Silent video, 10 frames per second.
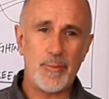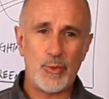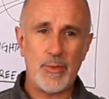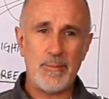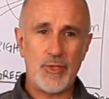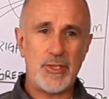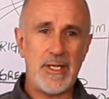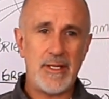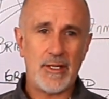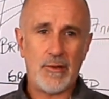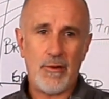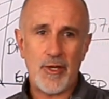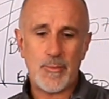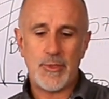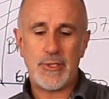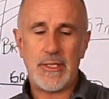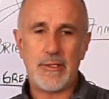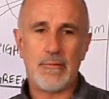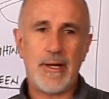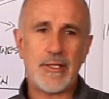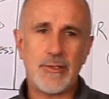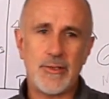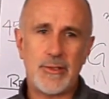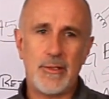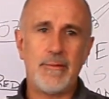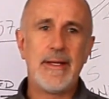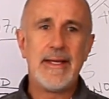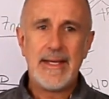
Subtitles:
between machine and cross-machine direction. So